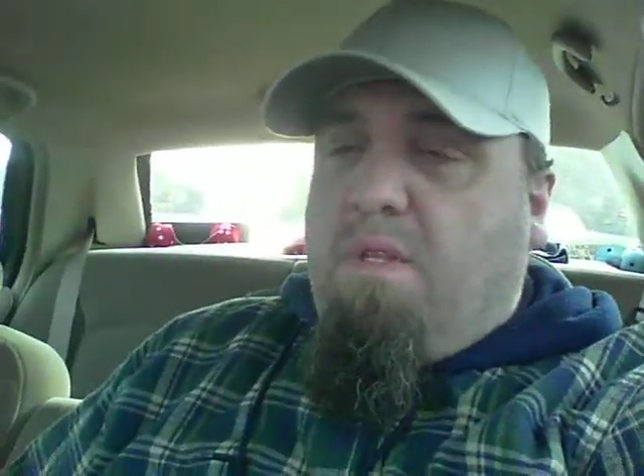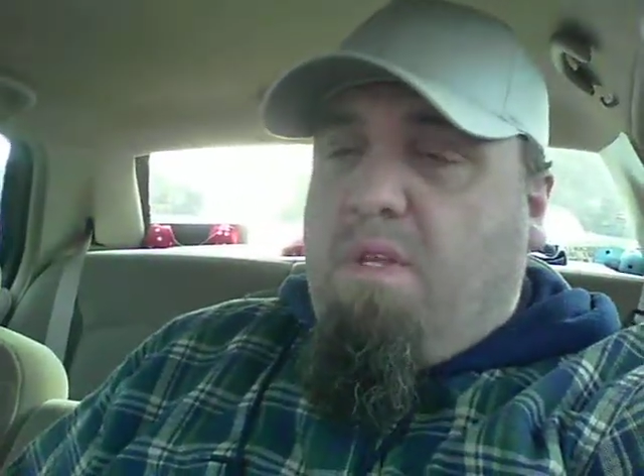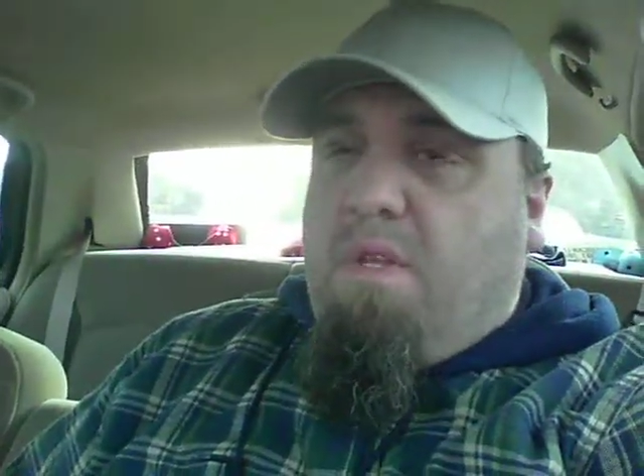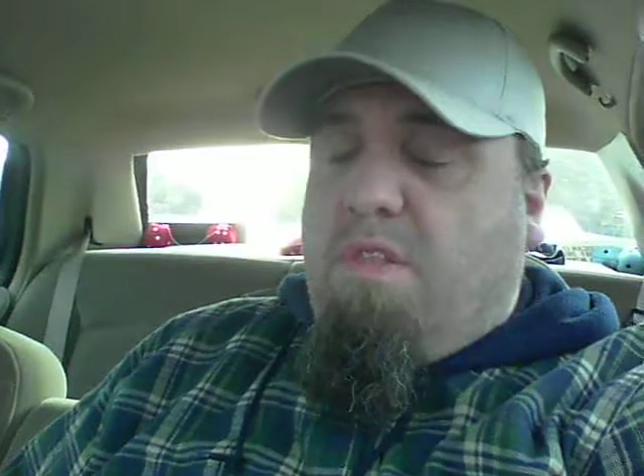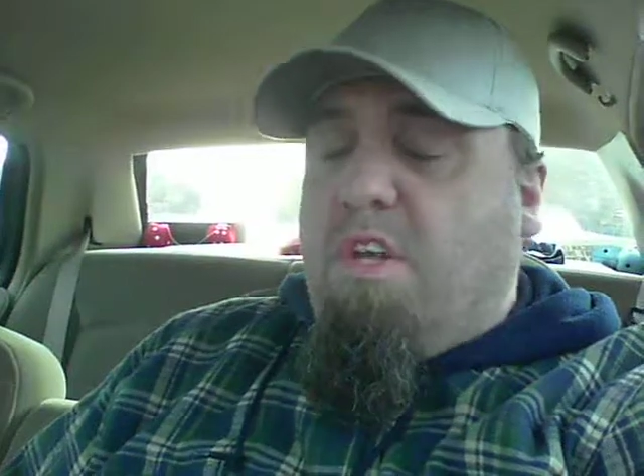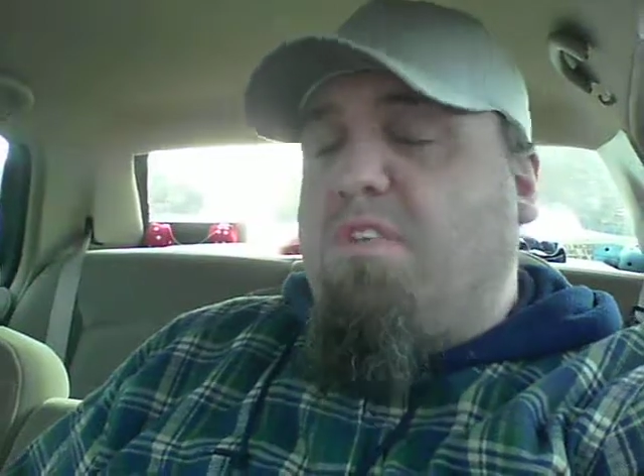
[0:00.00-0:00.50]

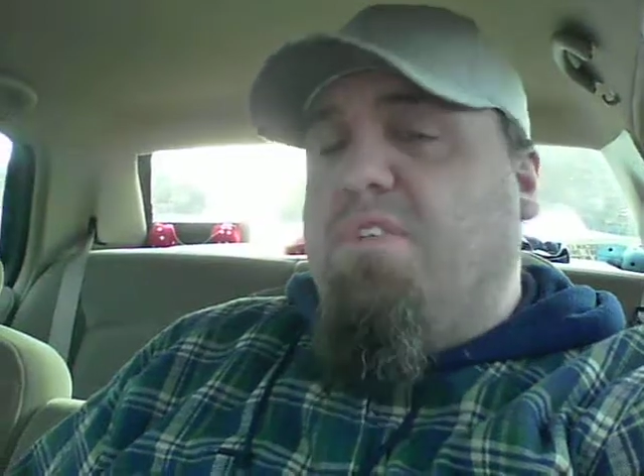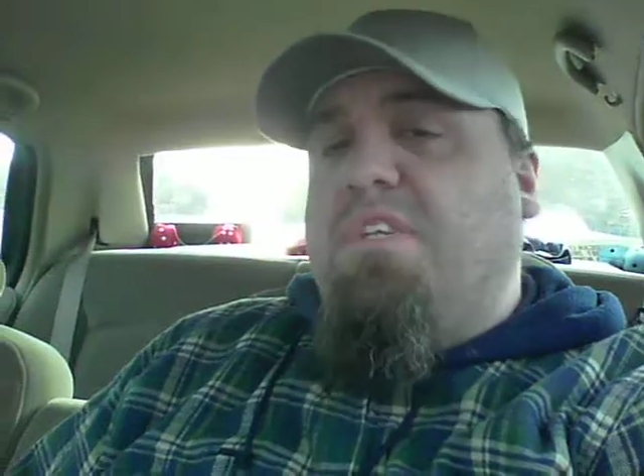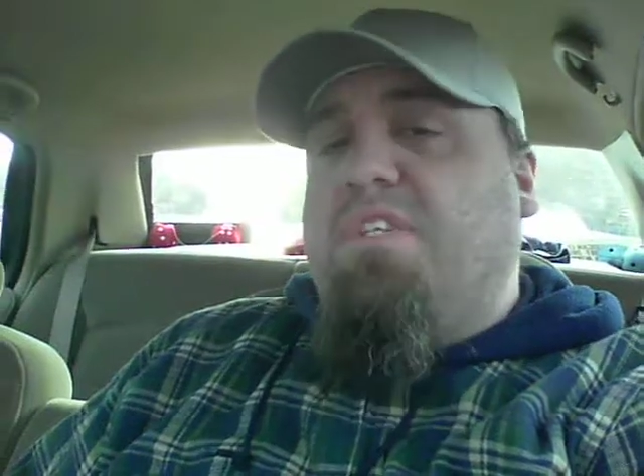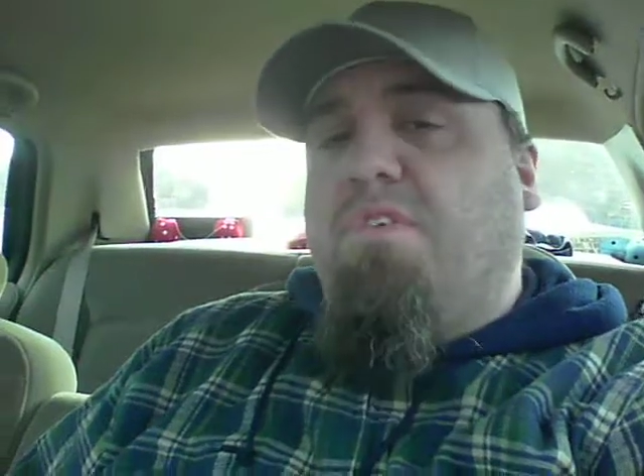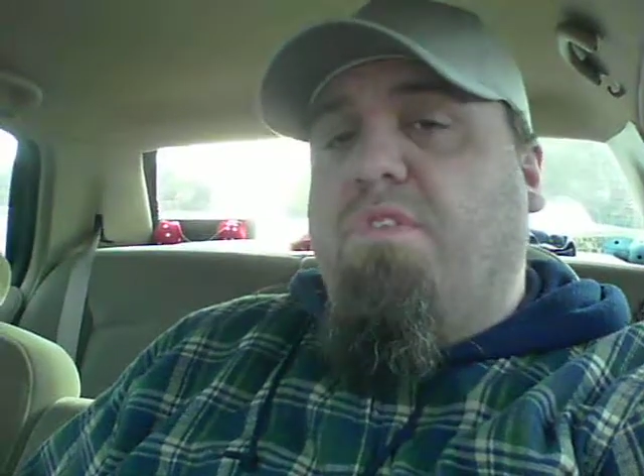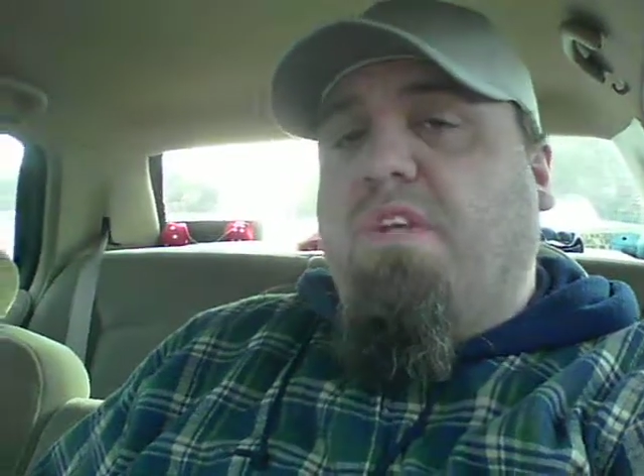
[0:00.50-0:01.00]
Luckily,
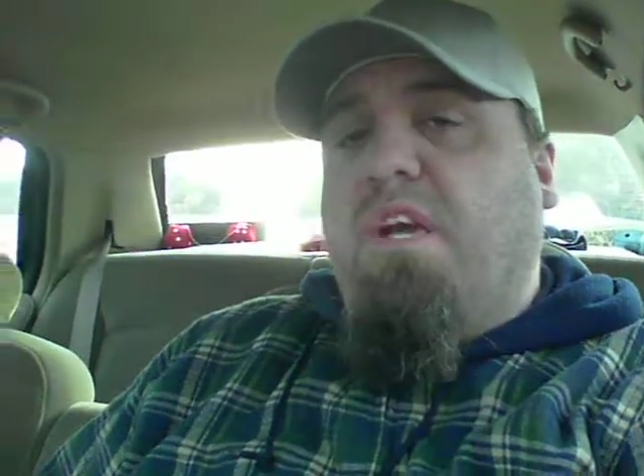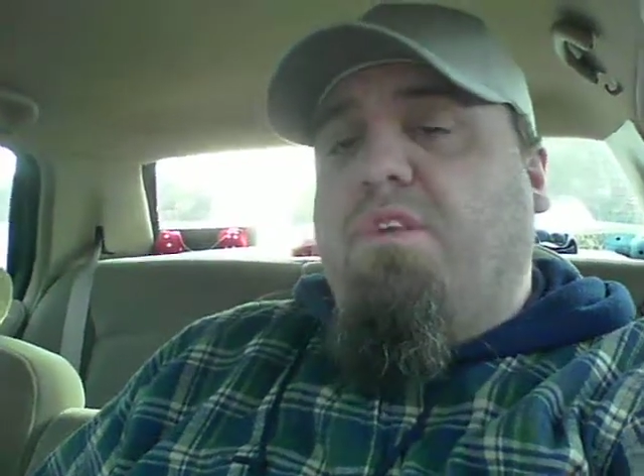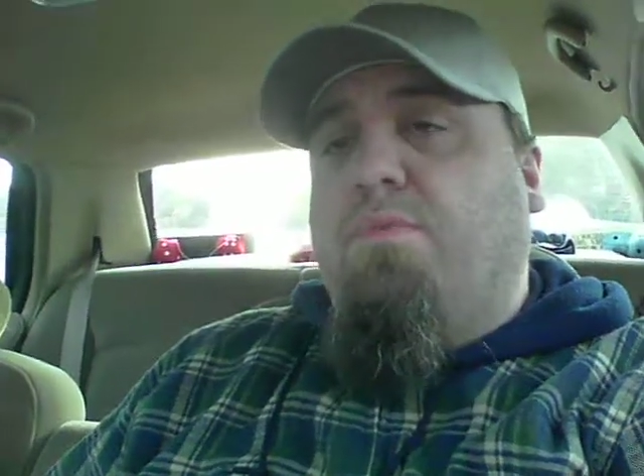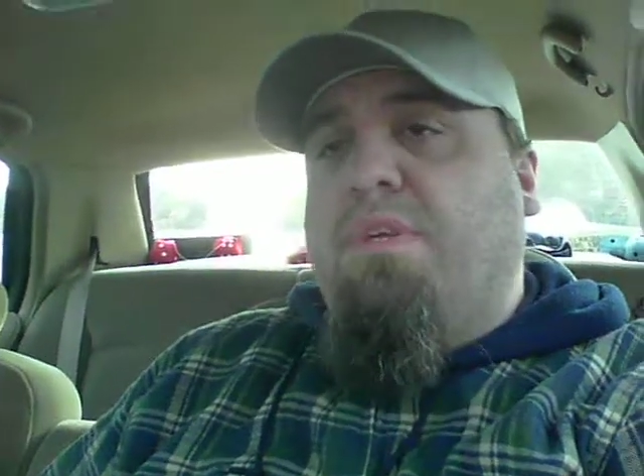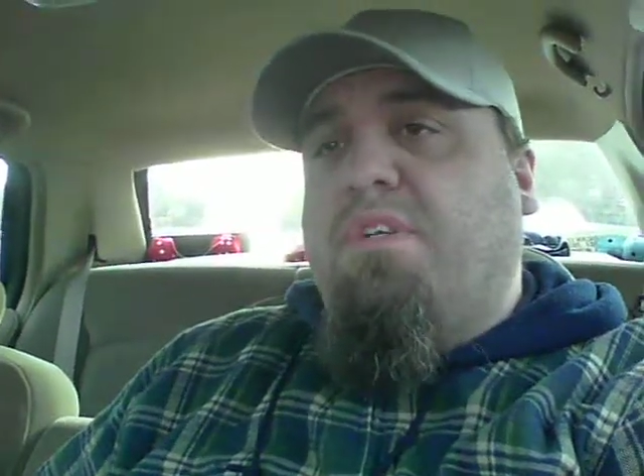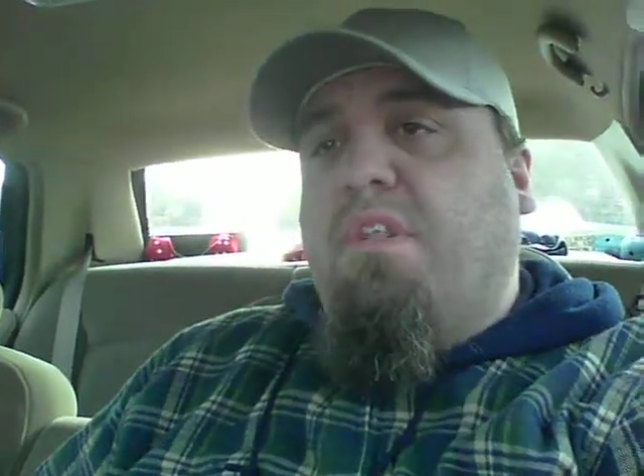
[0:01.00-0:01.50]
he's only got a
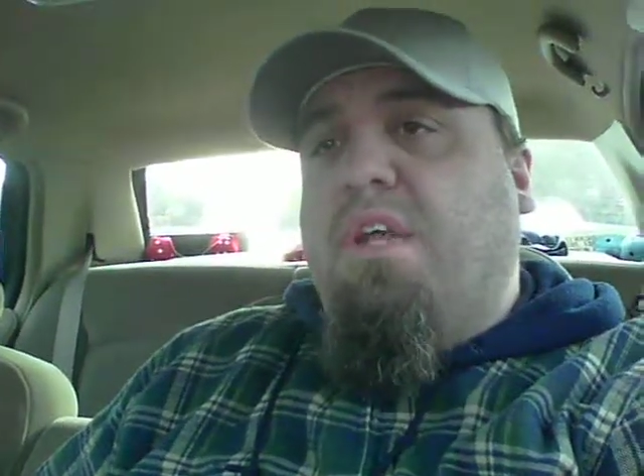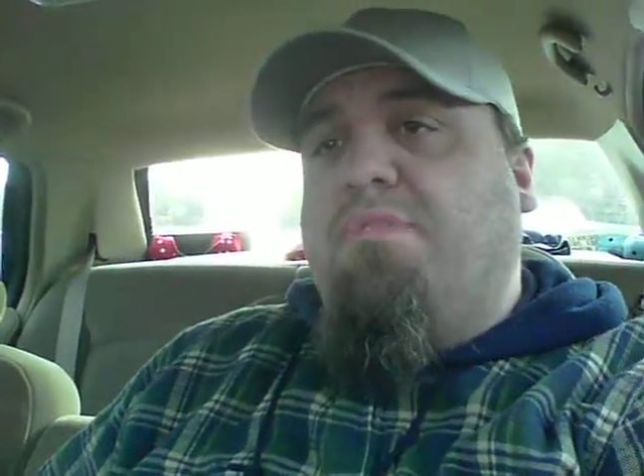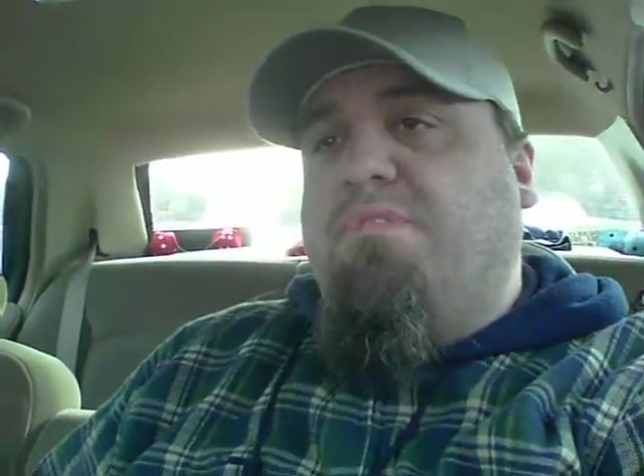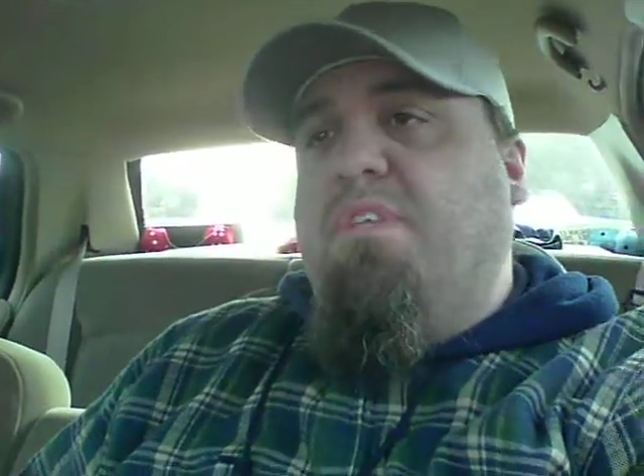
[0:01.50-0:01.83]
week left,